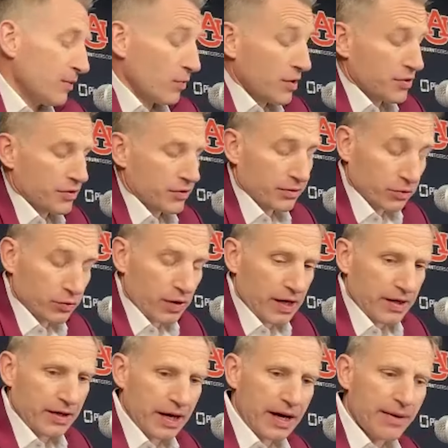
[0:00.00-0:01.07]
It wasn't a
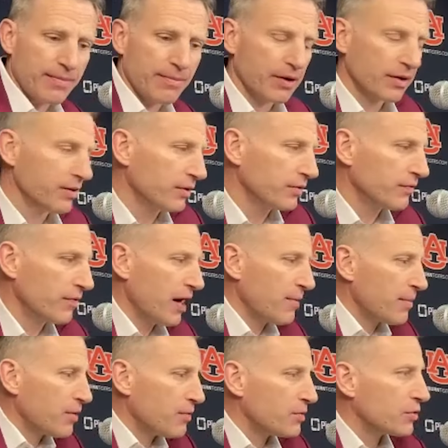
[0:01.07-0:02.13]
great game, but the
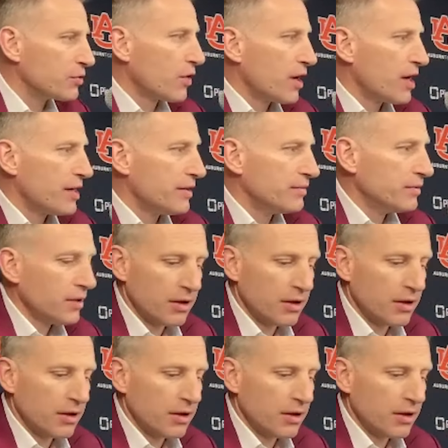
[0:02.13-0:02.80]
environment was great.